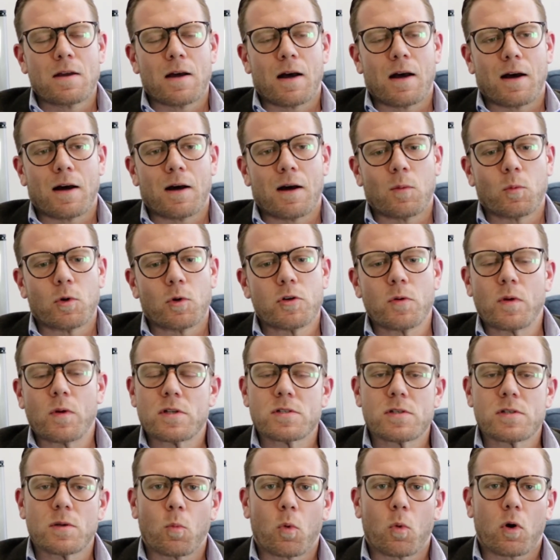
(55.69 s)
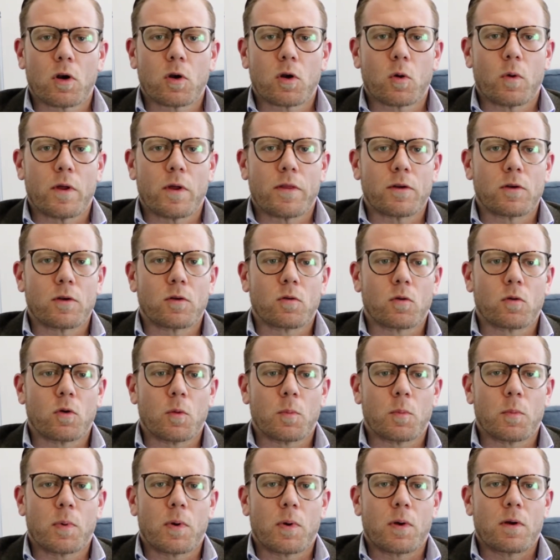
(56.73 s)
Um, we're doing some work with a
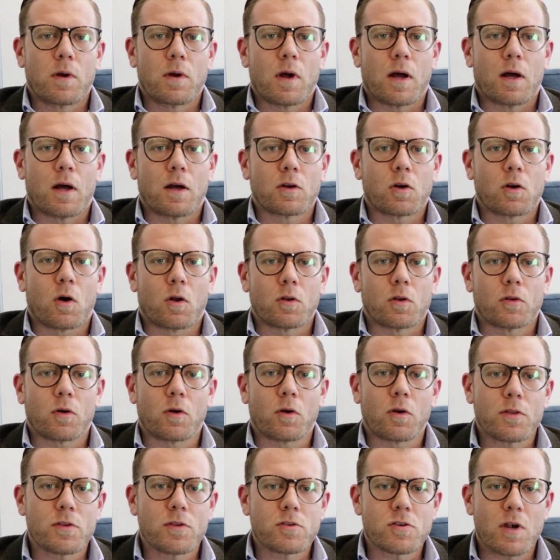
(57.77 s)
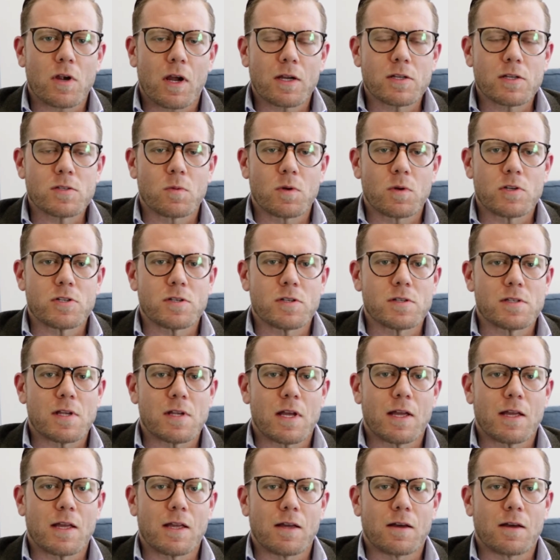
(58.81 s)
group uh, called Earth Treks, which is
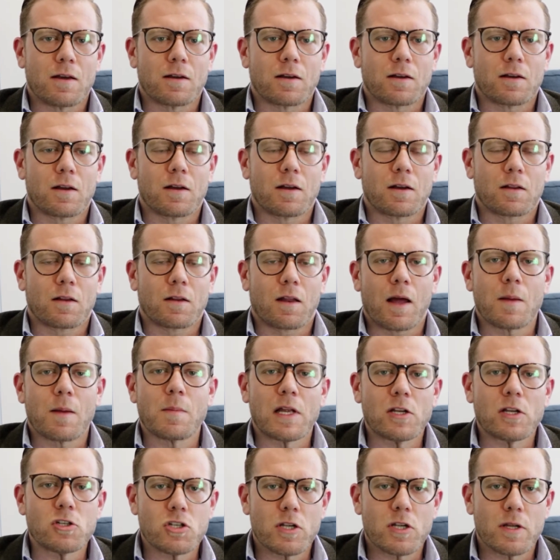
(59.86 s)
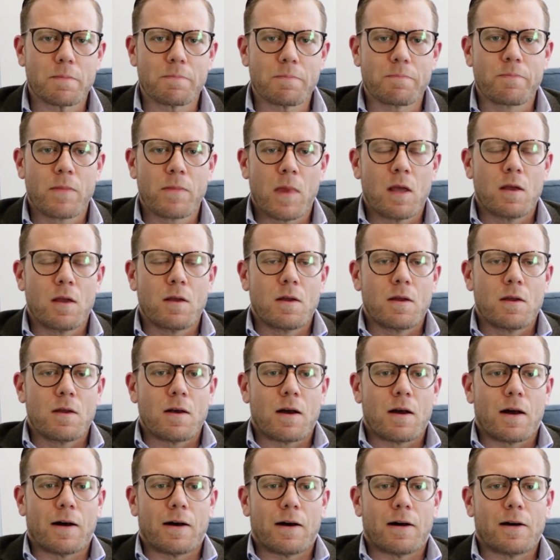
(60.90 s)
a, uh, a climbing gym.
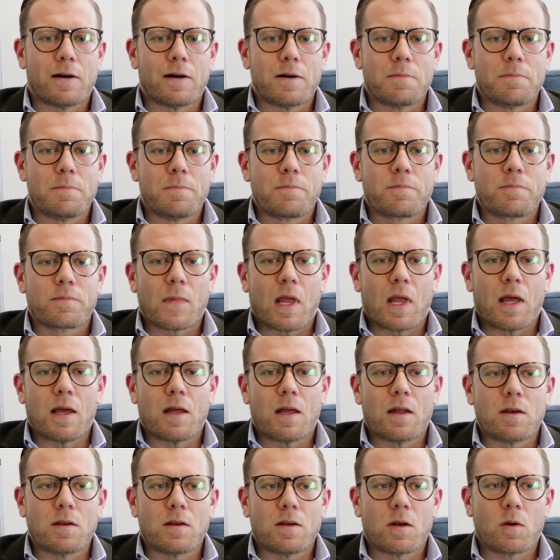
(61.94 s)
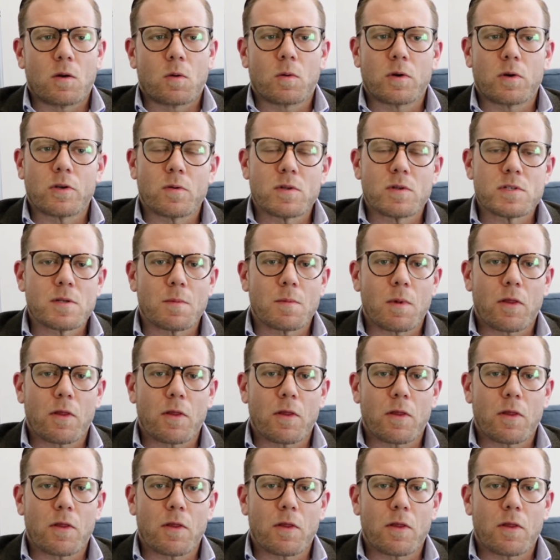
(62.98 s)
Um, and you know we're doing some